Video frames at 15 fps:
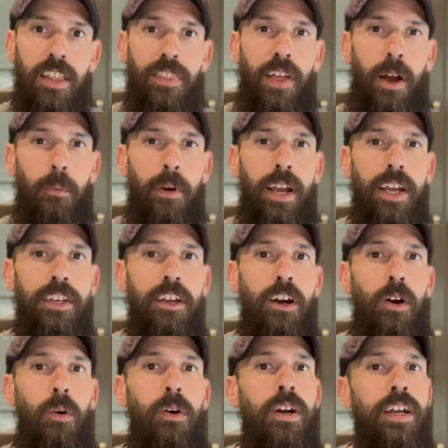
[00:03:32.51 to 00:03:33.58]
That way I
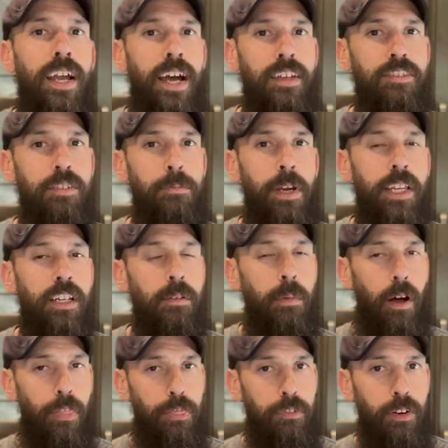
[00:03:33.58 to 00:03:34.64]
know, estimated
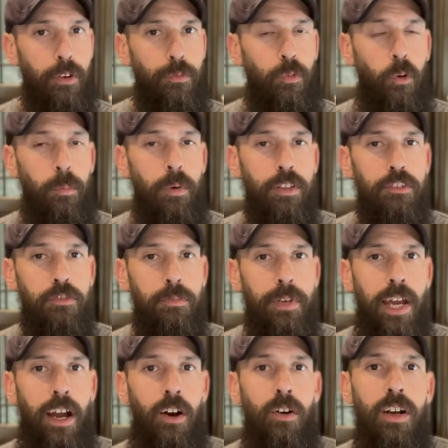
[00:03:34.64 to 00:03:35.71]
about 3 or 4 months from
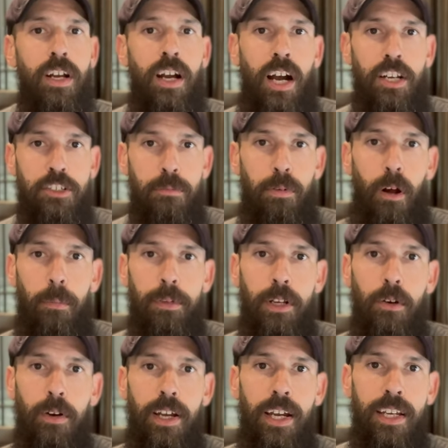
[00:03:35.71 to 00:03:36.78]
now, I should probably
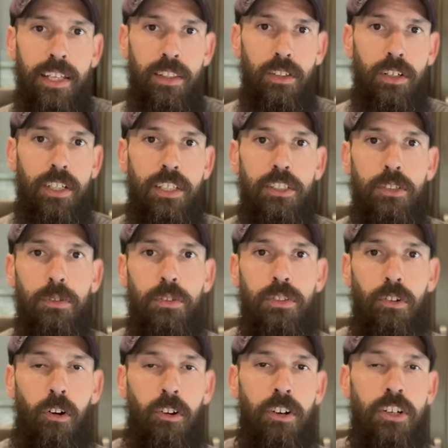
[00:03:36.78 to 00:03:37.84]
go ahead and look into
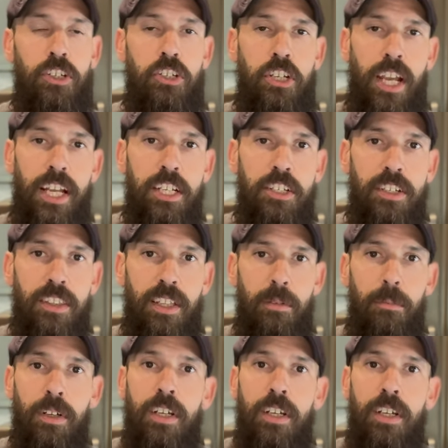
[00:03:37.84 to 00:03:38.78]
start changing them.